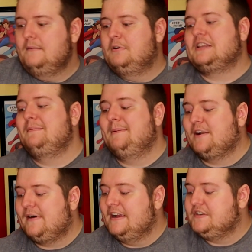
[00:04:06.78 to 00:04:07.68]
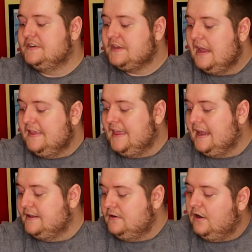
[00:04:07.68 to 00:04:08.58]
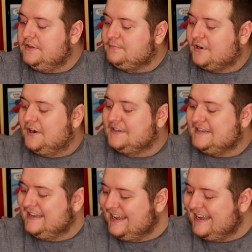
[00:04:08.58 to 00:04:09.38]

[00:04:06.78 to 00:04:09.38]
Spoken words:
put them in my garage sales. Then, oh, there's more cards.